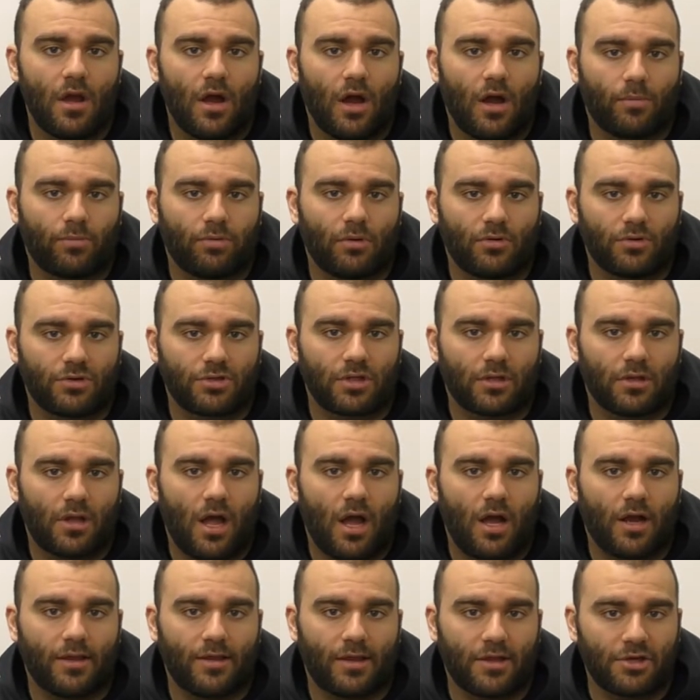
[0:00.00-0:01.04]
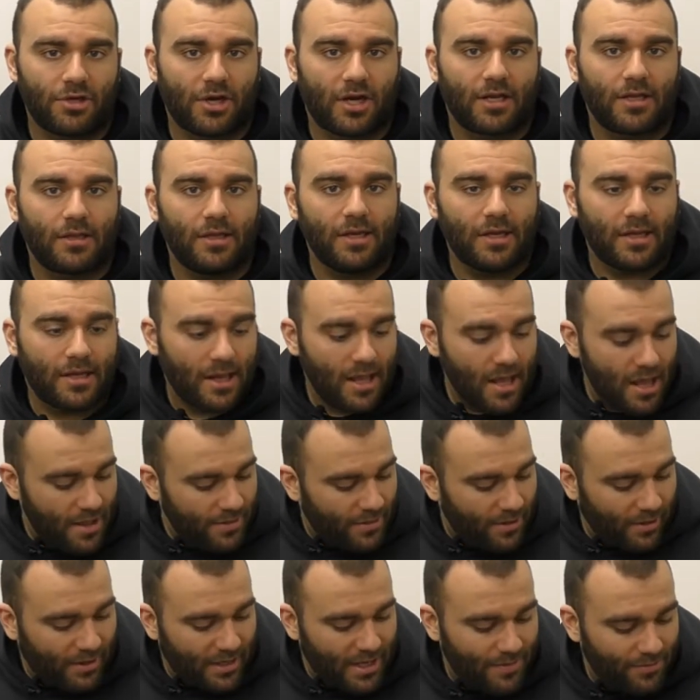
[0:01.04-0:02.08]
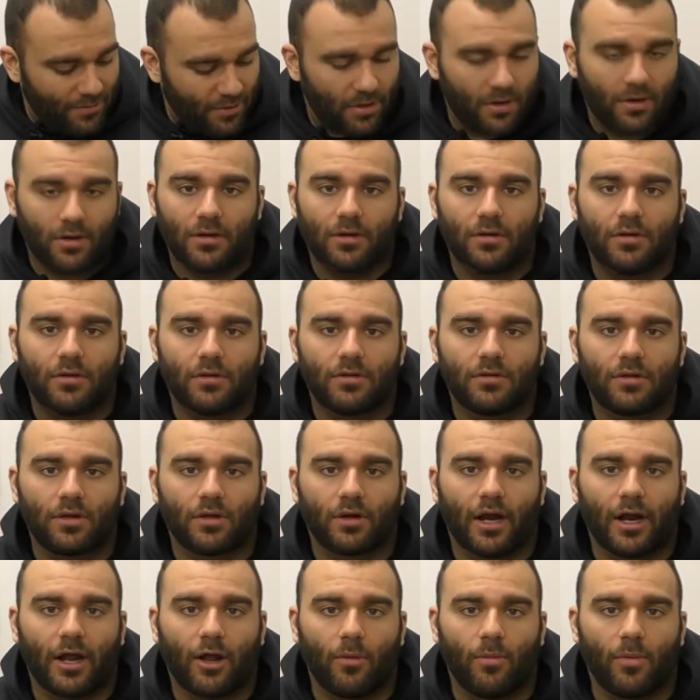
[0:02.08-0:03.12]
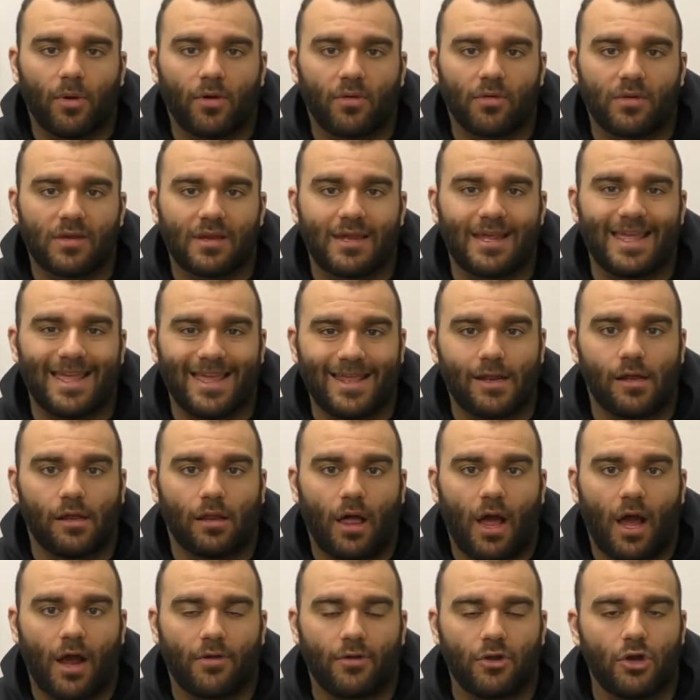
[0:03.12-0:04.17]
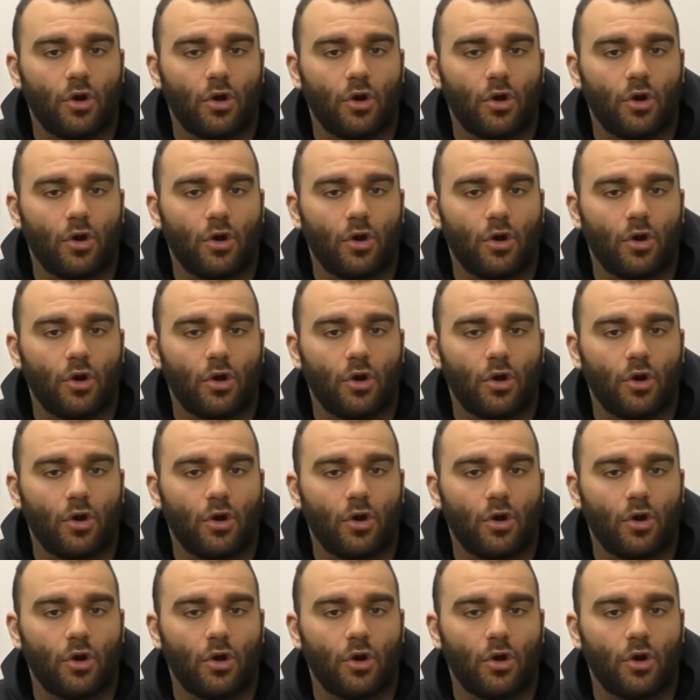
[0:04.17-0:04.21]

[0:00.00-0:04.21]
approach the log and they try to clean it. They'll keep their elbows in a lot.